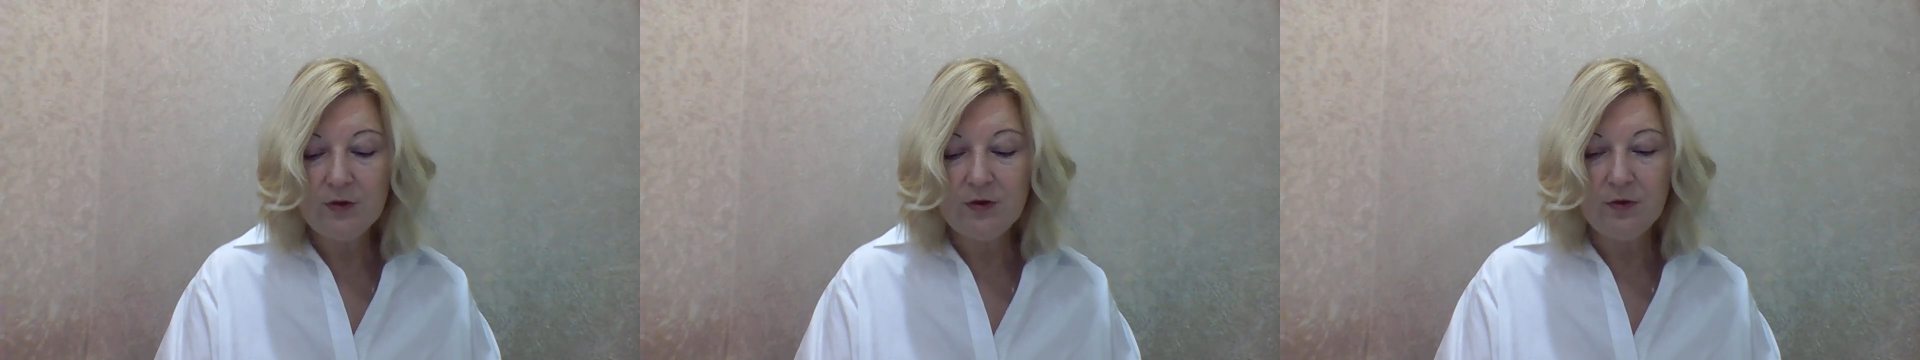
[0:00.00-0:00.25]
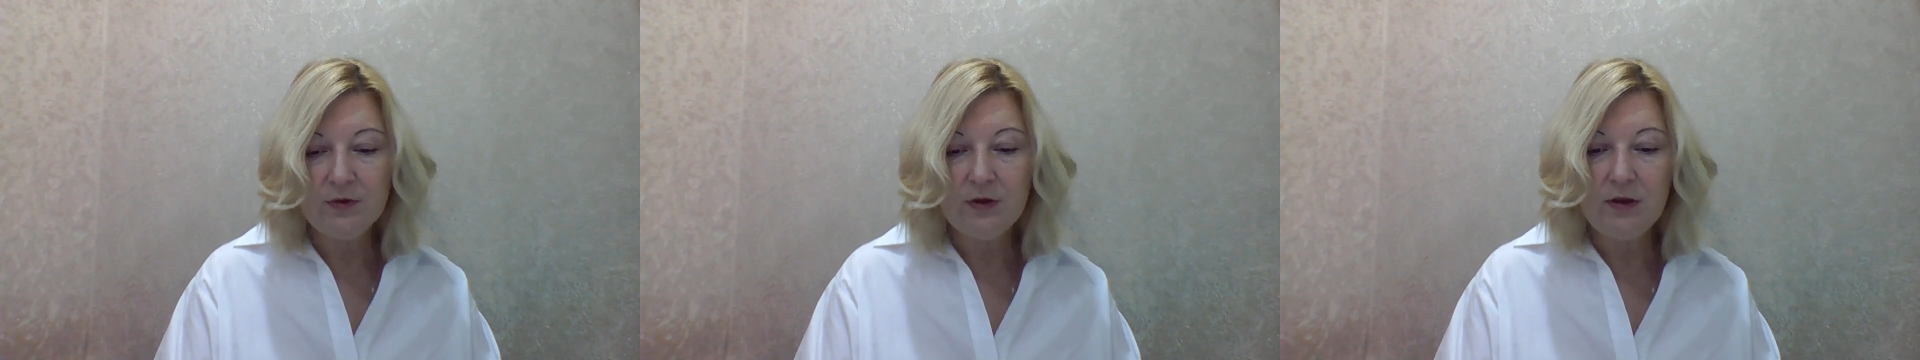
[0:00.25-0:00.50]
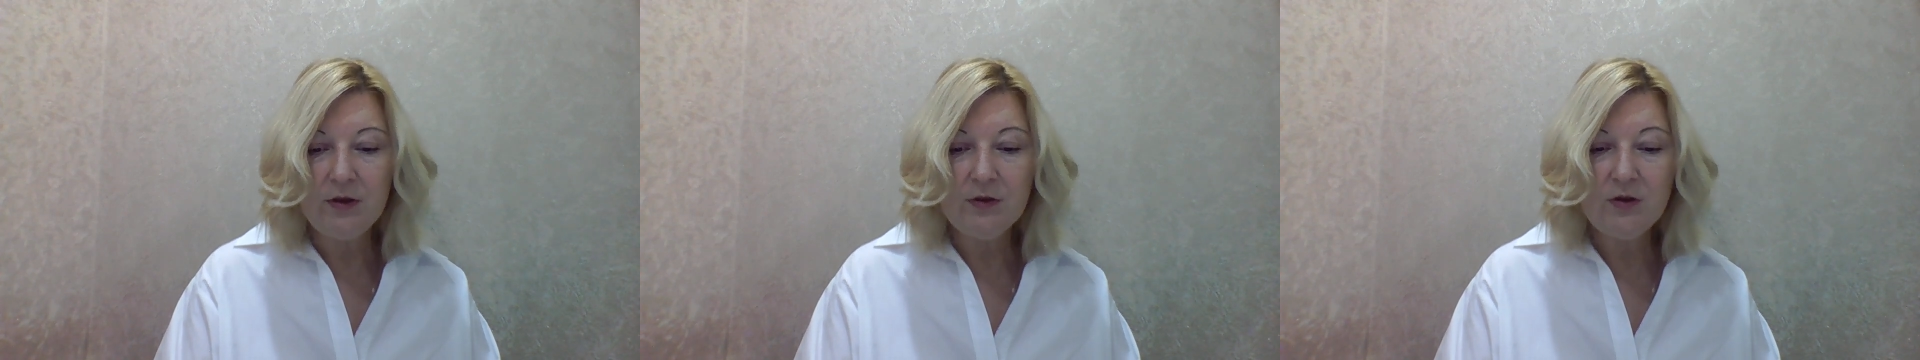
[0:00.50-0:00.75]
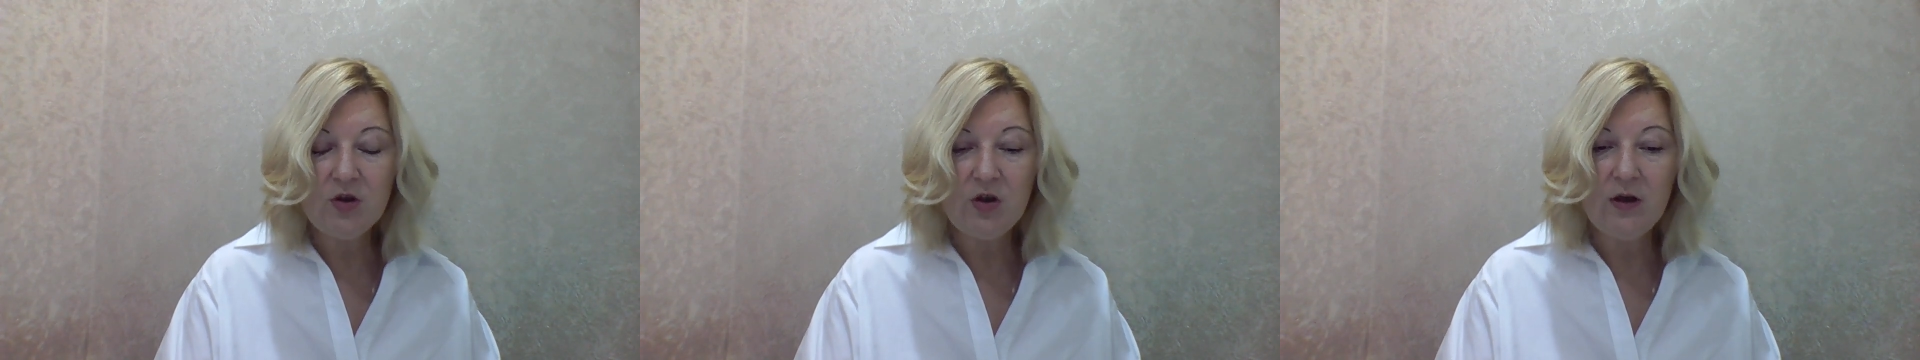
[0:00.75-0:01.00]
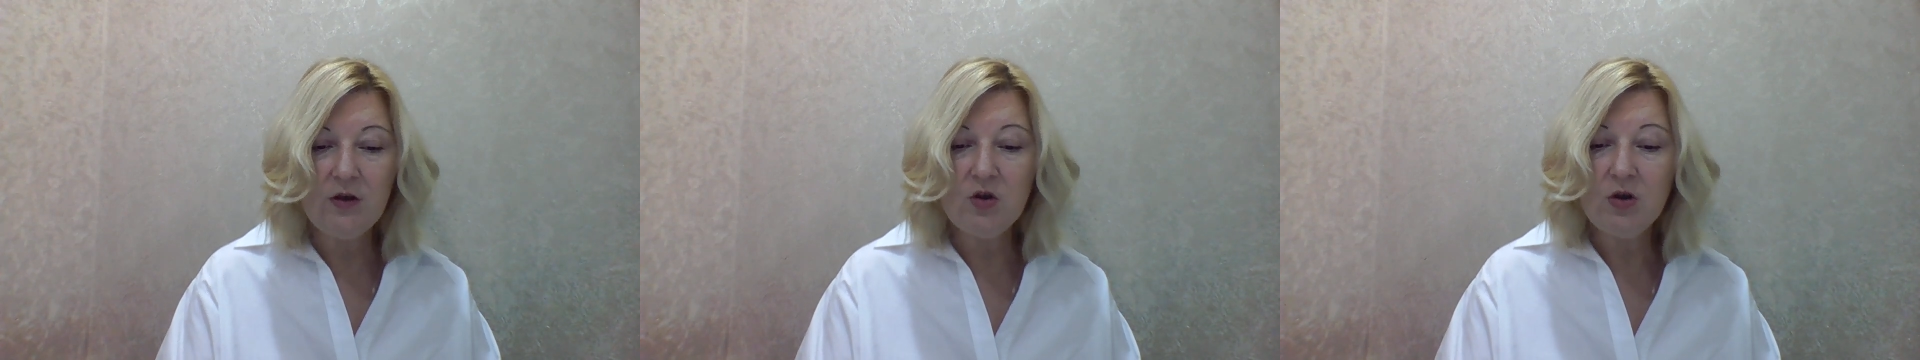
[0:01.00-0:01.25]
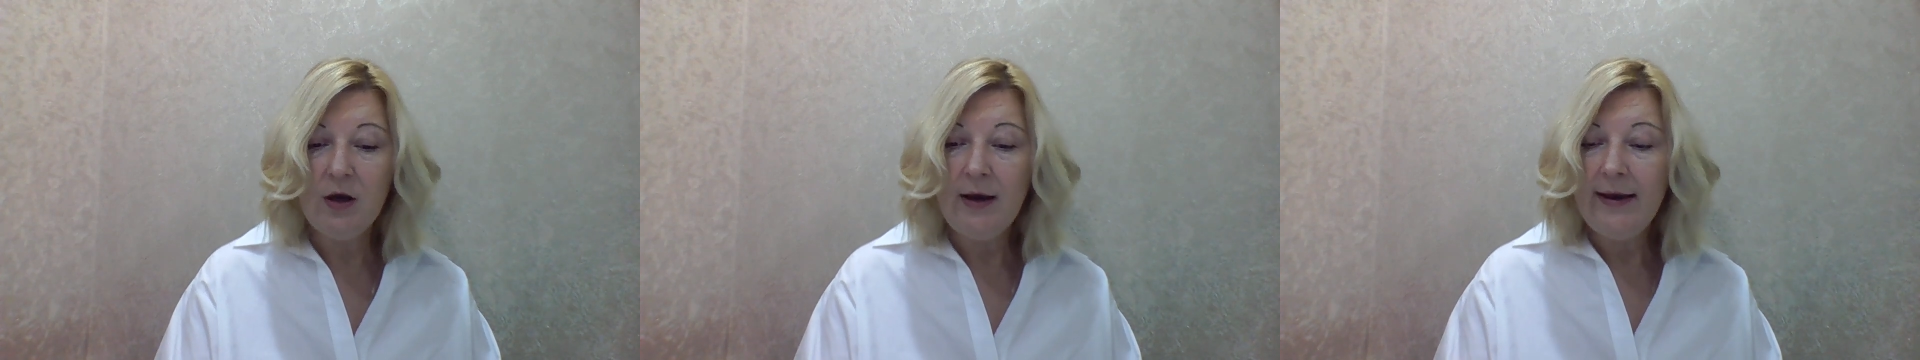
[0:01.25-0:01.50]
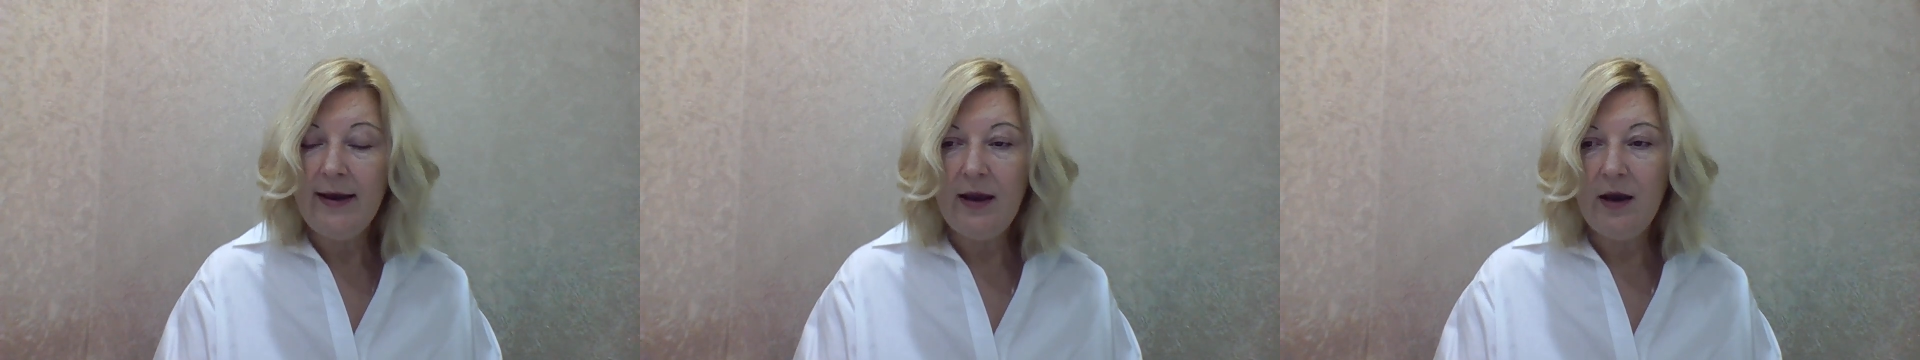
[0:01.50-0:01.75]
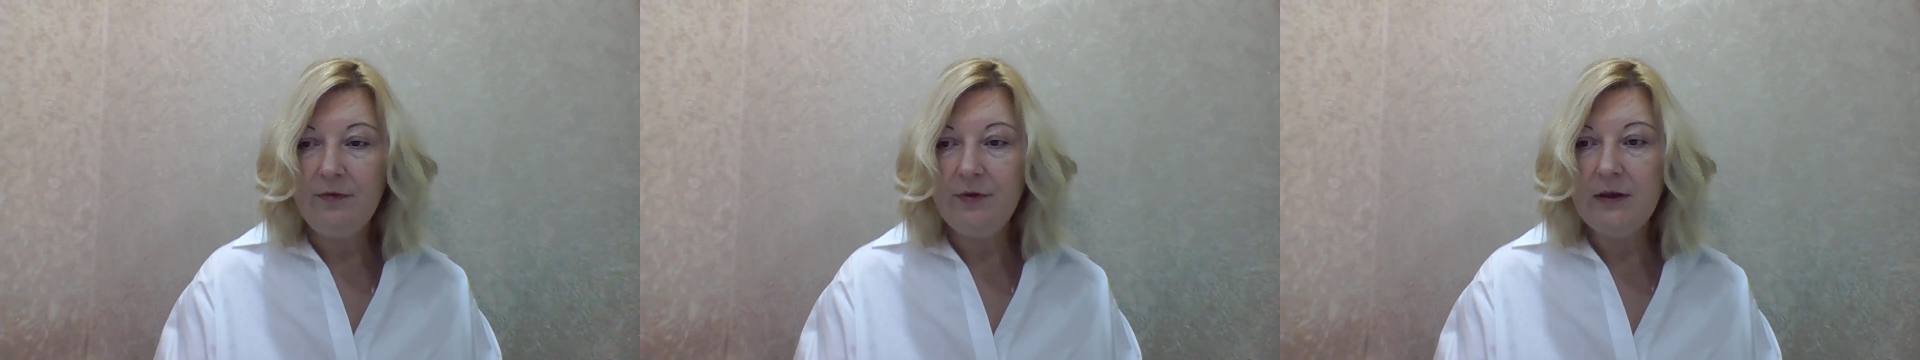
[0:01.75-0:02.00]
so the leaders change
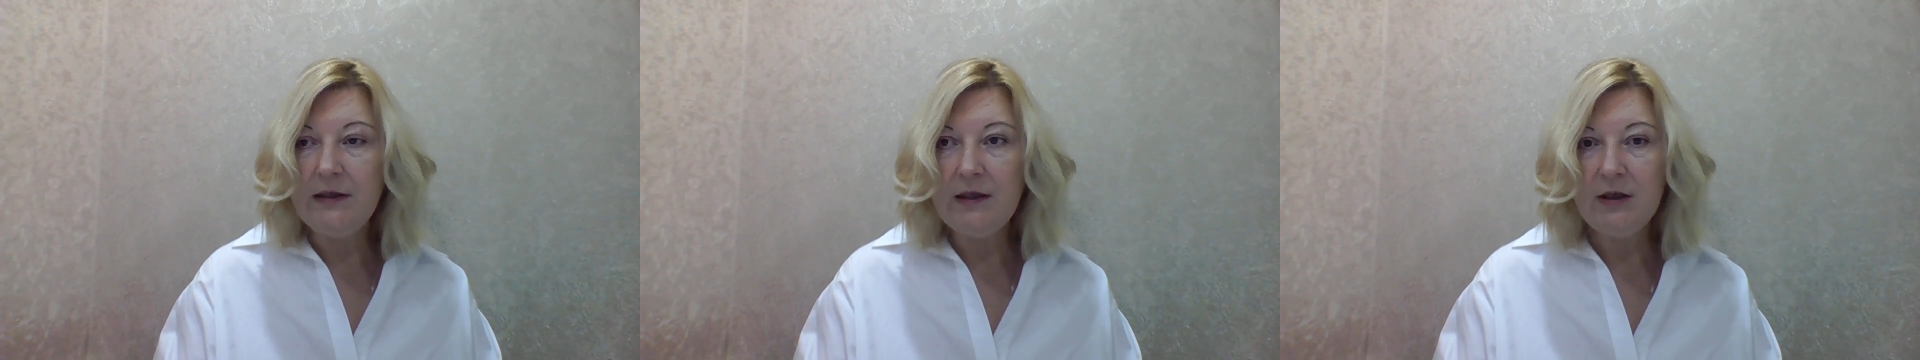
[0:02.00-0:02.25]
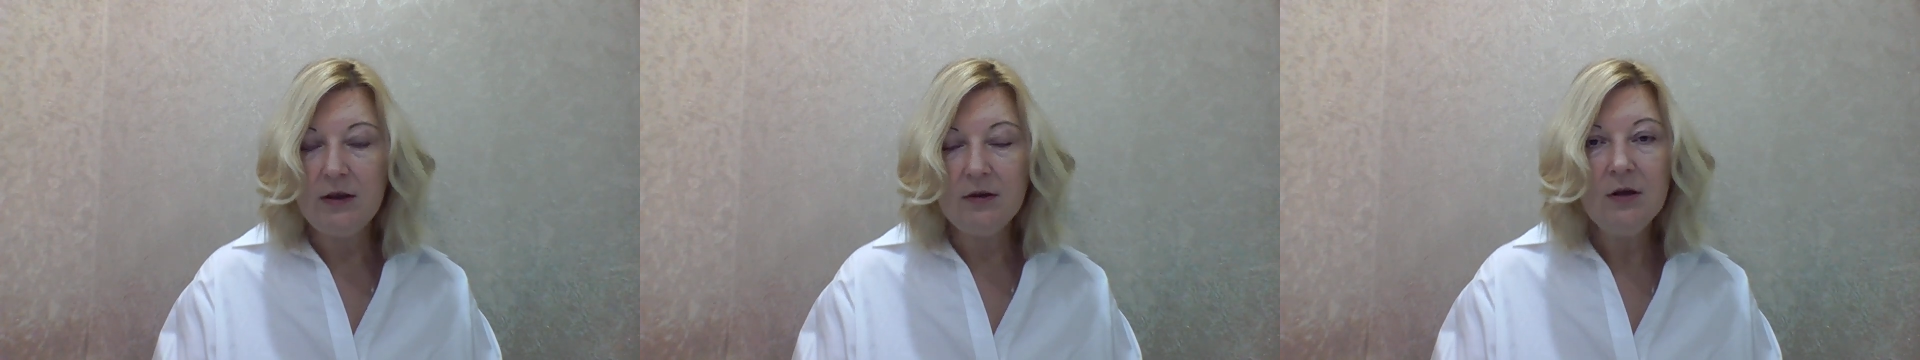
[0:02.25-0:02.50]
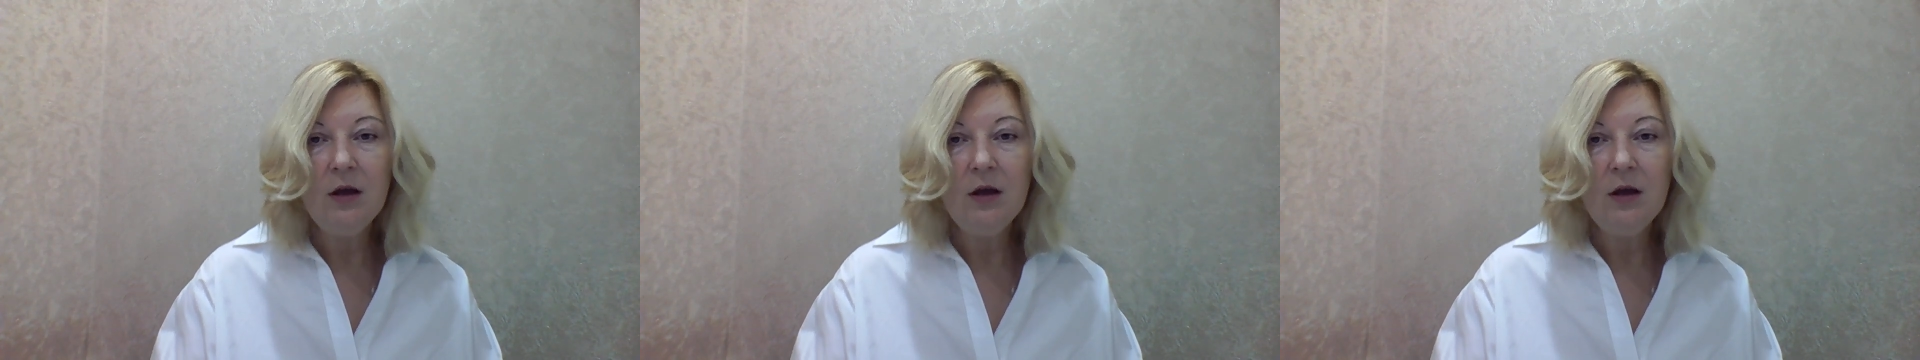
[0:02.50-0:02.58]
every year.